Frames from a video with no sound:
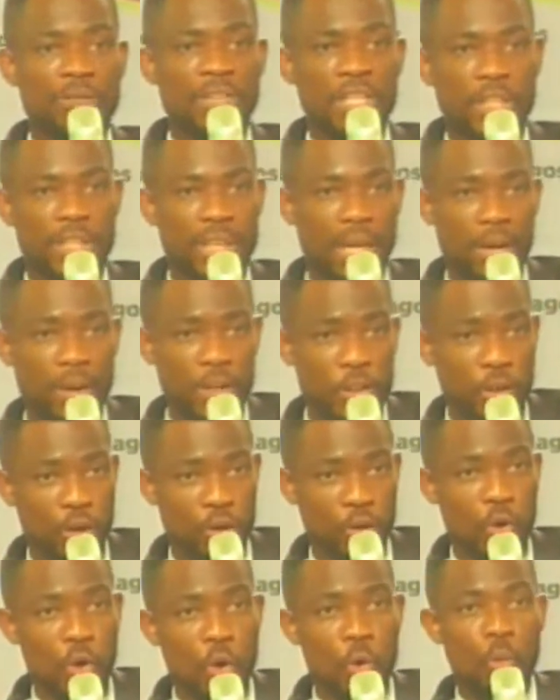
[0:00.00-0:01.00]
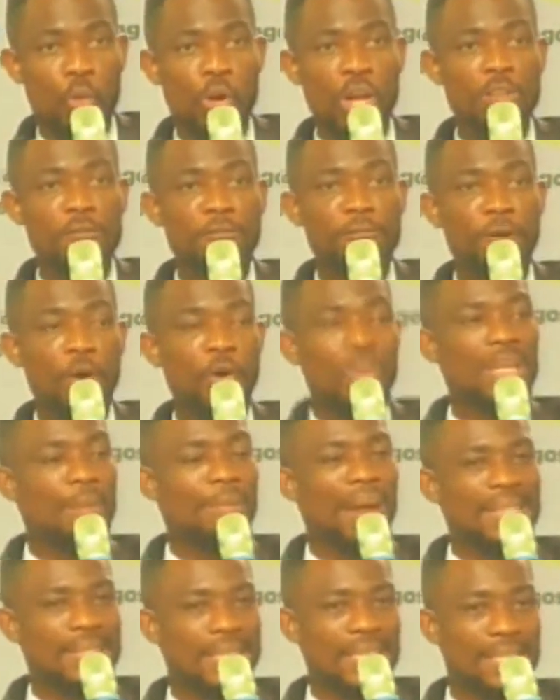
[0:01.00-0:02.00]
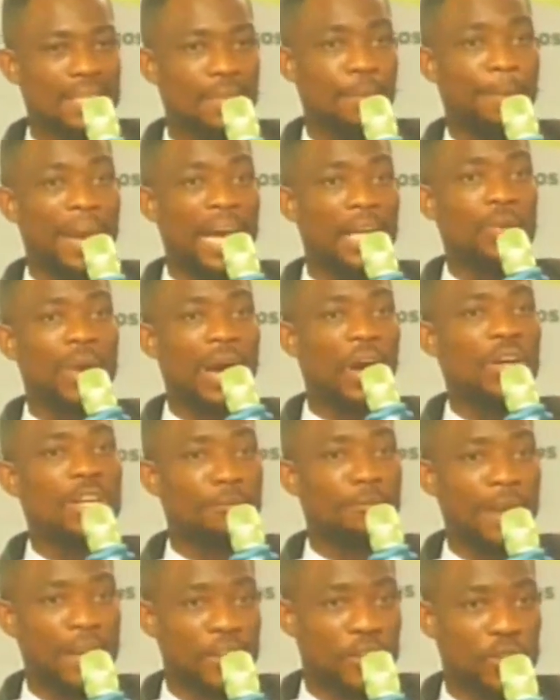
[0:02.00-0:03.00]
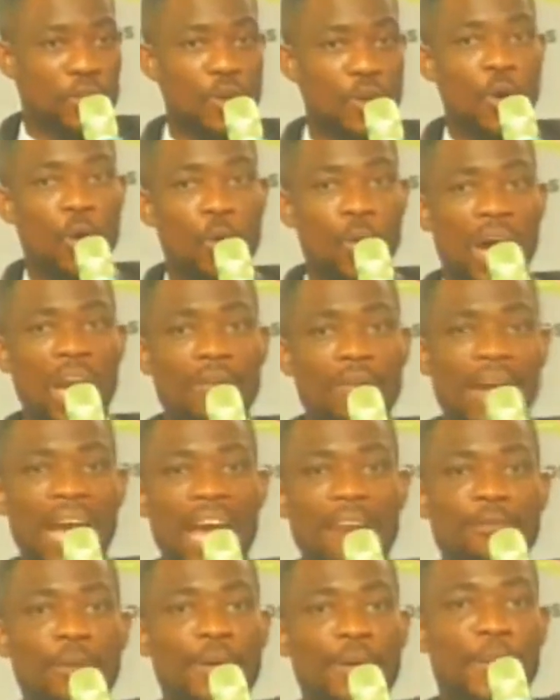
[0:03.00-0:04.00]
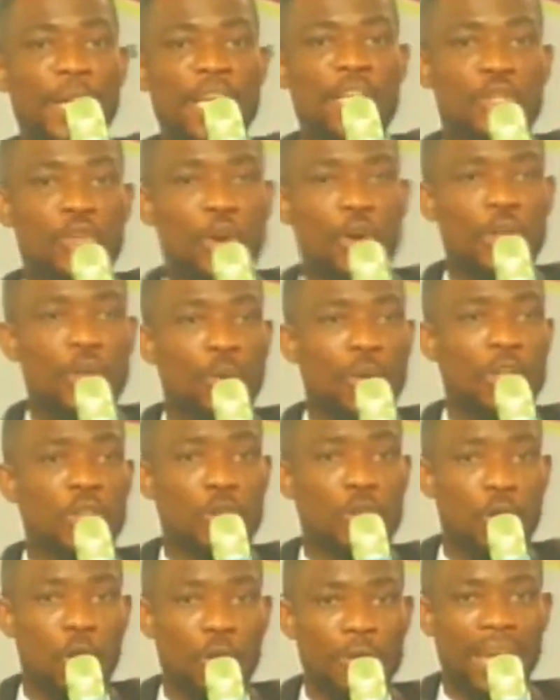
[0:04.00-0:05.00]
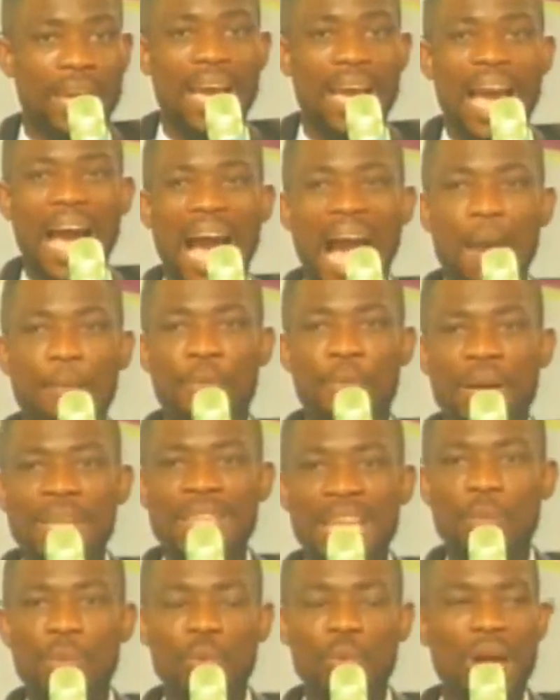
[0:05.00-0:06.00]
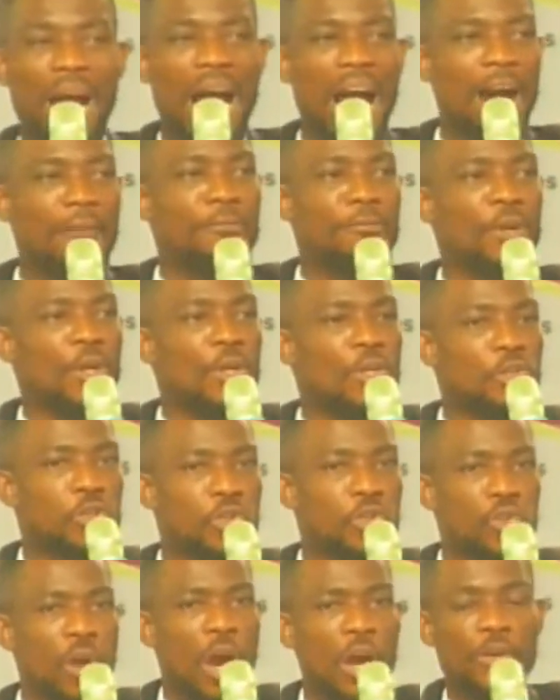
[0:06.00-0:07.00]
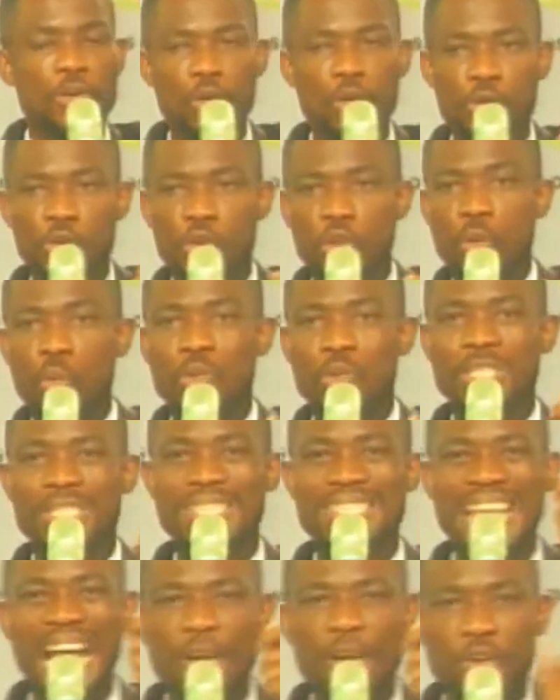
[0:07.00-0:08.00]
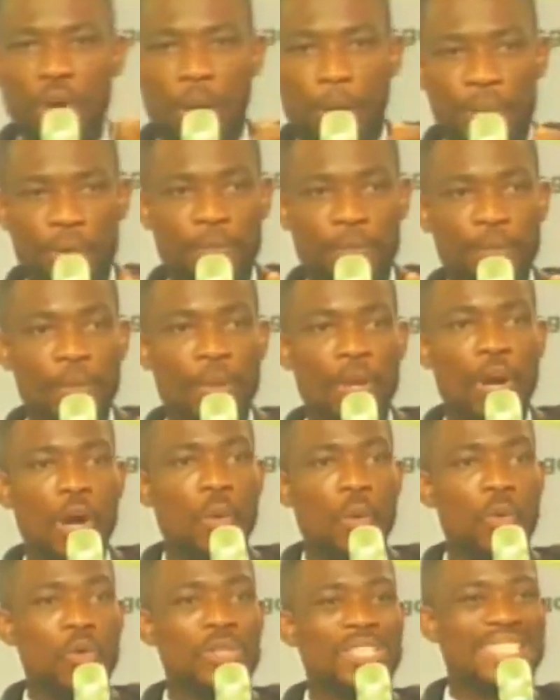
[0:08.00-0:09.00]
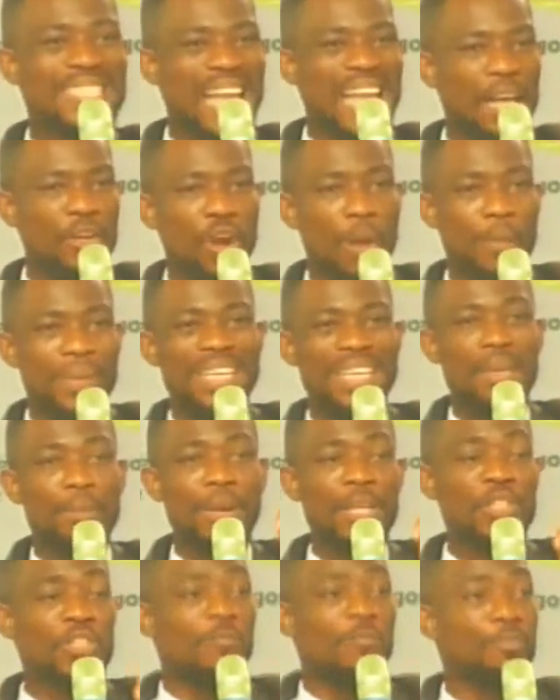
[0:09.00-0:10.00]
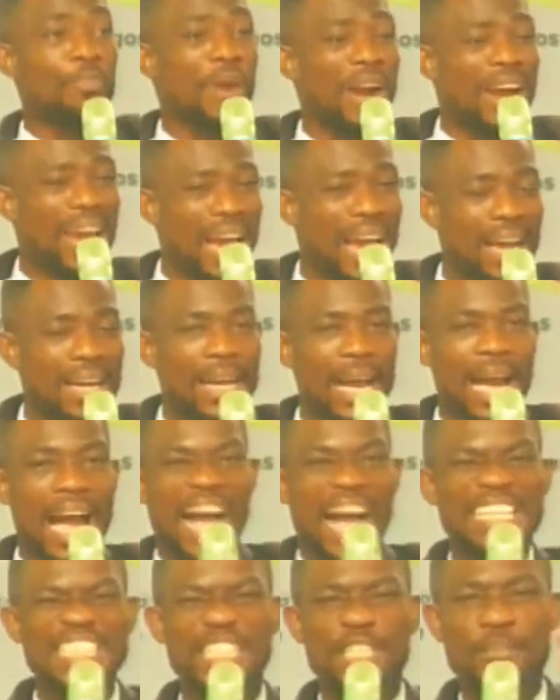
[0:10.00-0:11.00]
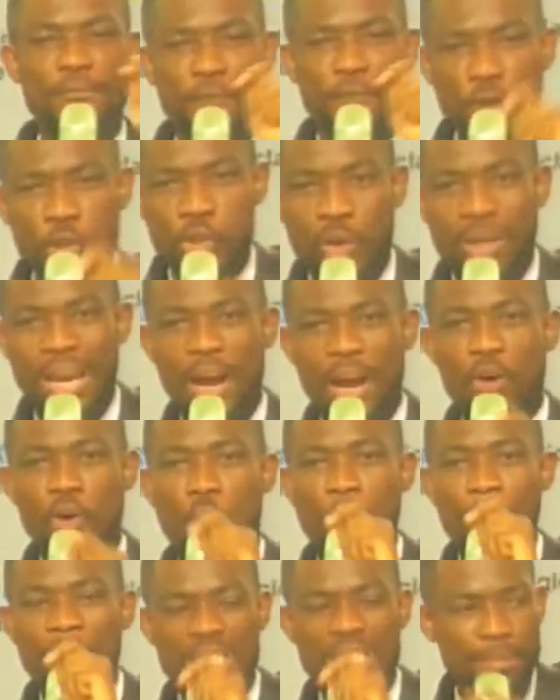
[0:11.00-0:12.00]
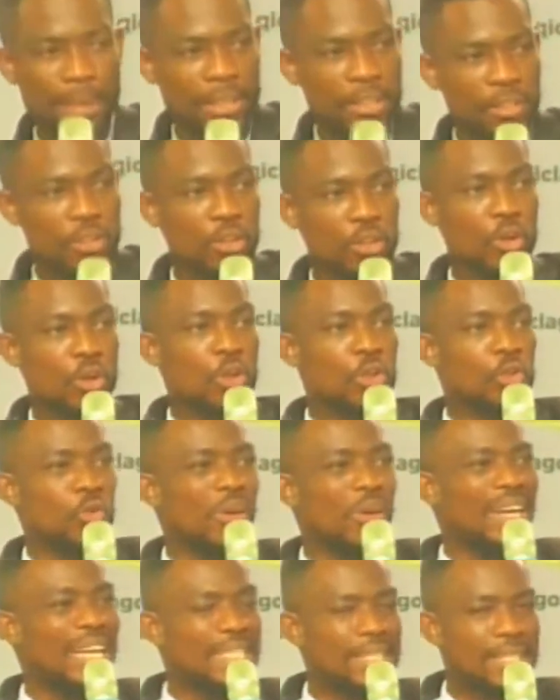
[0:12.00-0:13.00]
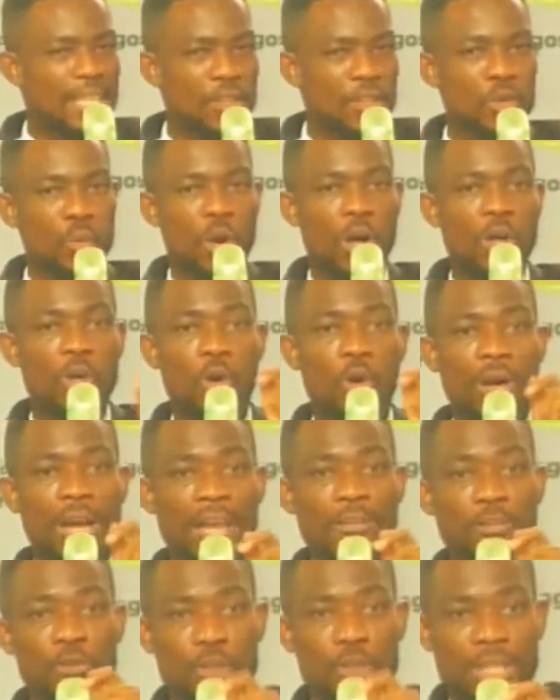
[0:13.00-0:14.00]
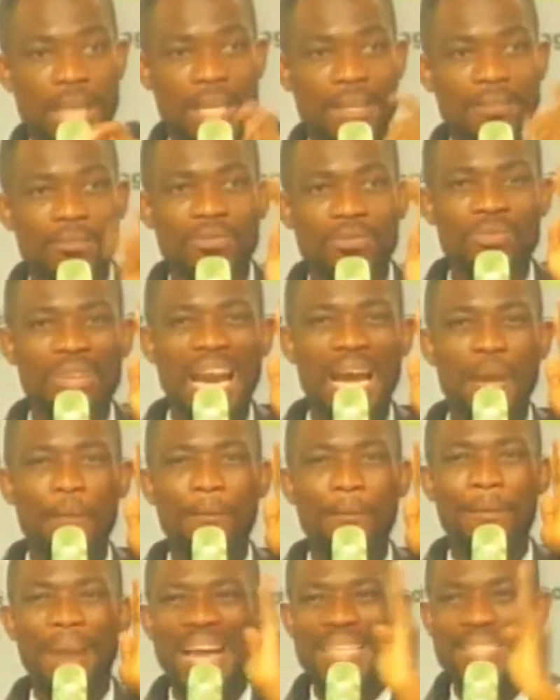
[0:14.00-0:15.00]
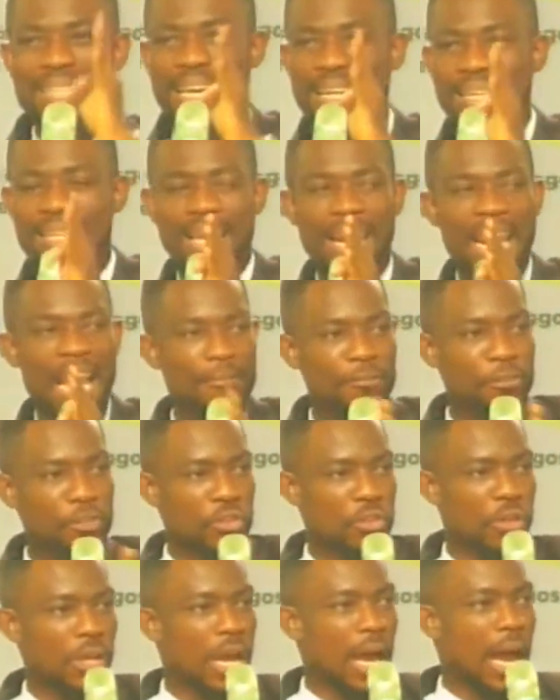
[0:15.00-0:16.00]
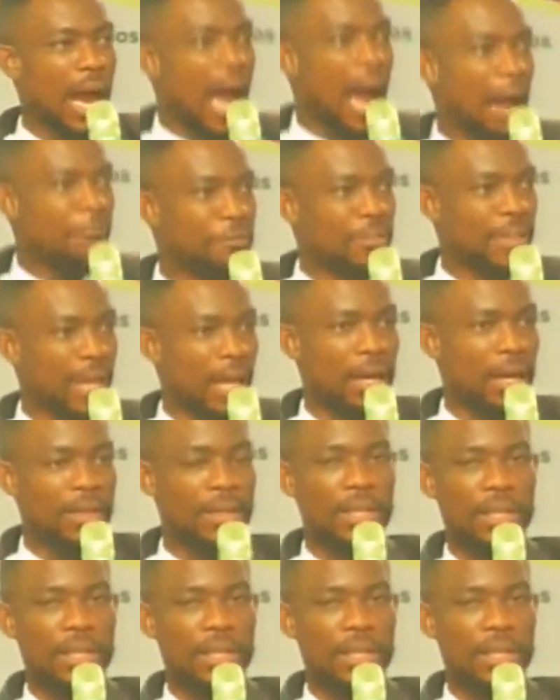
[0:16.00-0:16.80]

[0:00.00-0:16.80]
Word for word: this generation will not follow the masses, bandwagon effects, wherever everybody's going, you want to go there. I pray that we will have strong youths who will stand up, who will stand up in the place of prayer and devotion and commitment to listen to what God has to say and pattern their lives after